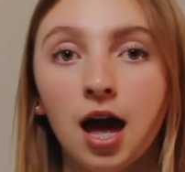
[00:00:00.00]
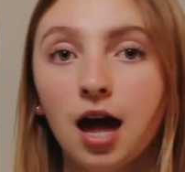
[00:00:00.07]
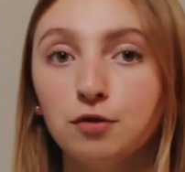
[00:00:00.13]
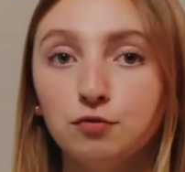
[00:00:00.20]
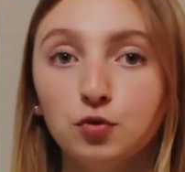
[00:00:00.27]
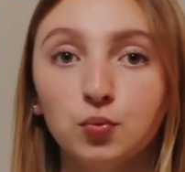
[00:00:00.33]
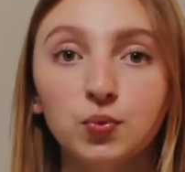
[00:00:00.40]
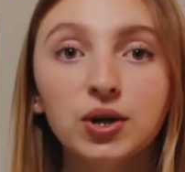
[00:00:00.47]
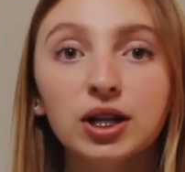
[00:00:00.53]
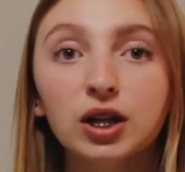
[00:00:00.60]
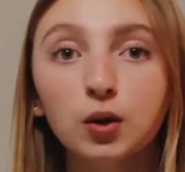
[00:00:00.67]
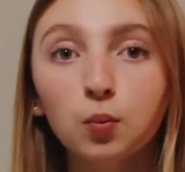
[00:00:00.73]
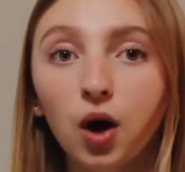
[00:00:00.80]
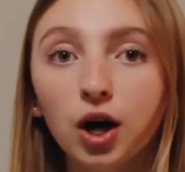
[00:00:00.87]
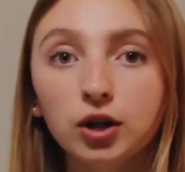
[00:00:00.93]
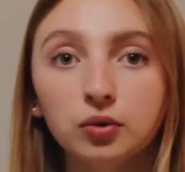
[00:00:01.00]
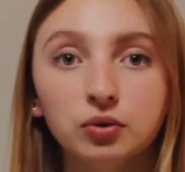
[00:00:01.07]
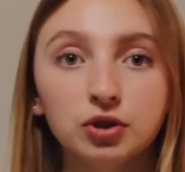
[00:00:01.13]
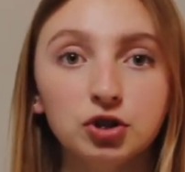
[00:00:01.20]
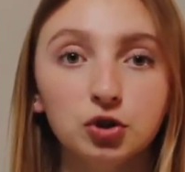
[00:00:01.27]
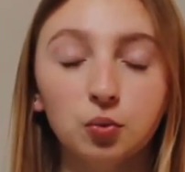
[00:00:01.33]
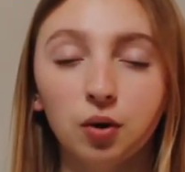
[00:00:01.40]
And if you really want, you
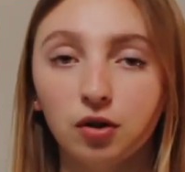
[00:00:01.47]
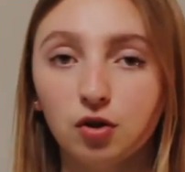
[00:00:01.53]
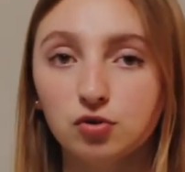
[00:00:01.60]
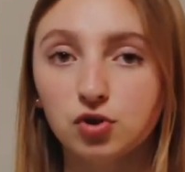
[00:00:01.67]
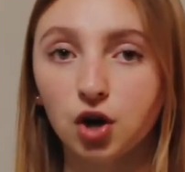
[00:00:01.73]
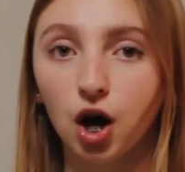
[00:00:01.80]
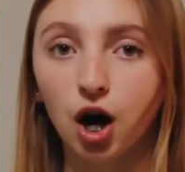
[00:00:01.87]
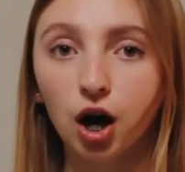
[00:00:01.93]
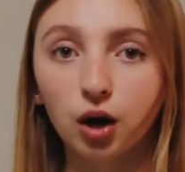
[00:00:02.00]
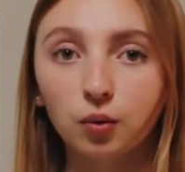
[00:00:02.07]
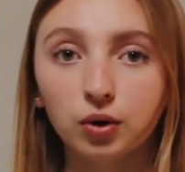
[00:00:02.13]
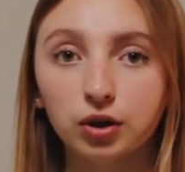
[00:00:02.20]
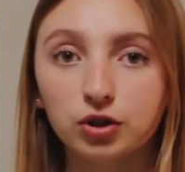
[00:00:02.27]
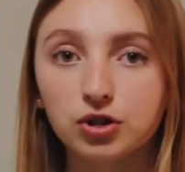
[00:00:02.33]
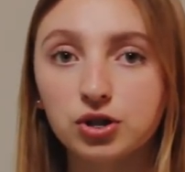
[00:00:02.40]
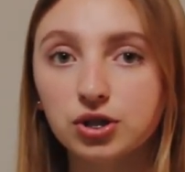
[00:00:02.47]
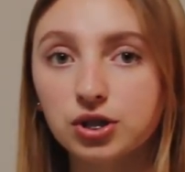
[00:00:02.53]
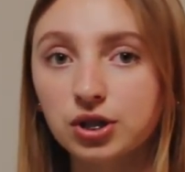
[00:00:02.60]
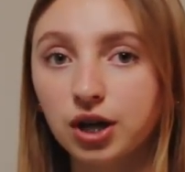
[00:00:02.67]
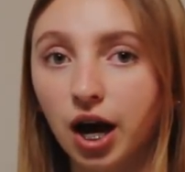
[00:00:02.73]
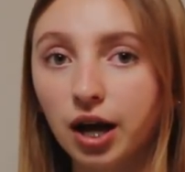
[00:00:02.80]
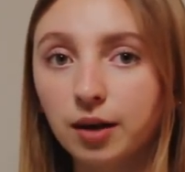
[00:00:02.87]
can do one of those awkward
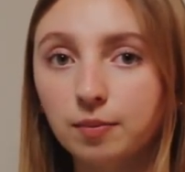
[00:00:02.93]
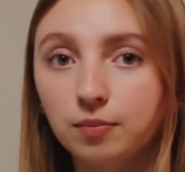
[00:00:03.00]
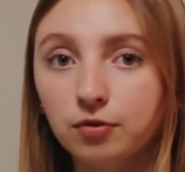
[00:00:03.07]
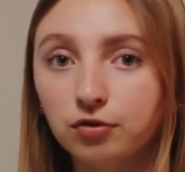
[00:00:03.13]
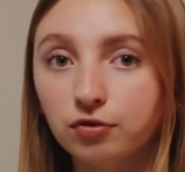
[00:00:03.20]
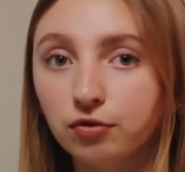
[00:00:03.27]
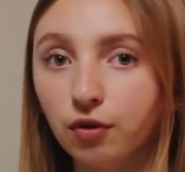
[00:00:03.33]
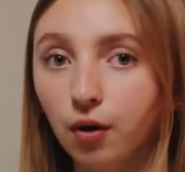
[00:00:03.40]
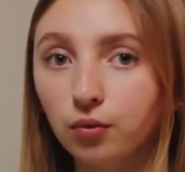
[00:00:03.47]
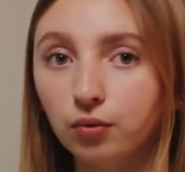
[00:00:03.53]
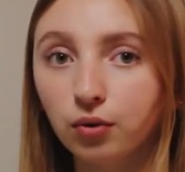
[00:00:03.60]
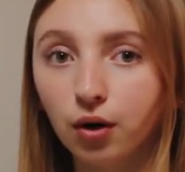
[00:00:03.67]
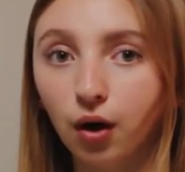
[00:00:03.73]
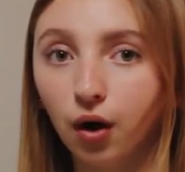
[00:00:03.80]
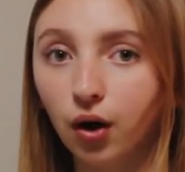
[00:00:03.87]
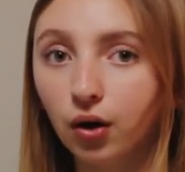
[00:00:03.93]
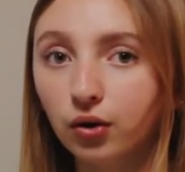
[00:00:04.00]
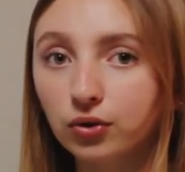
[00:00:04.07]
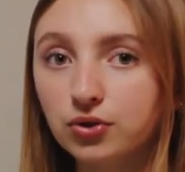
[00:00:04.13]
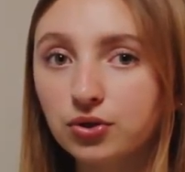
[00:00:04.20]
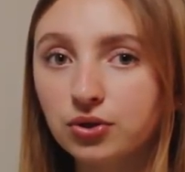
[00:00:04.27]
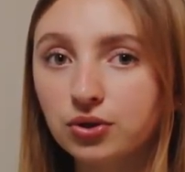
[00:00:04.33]
Skype phone
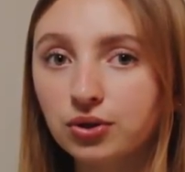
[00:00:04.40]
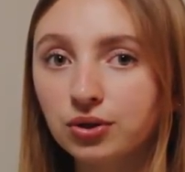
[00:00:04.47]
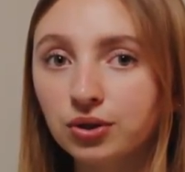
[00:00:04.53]
calls.